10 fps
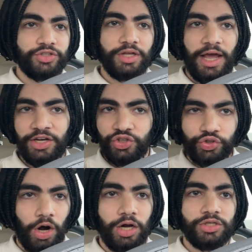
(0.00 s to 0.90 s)
any
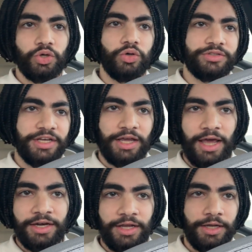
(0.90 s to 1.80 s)
drugs or take
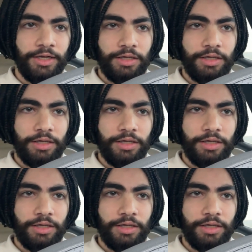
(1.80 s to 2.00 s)
any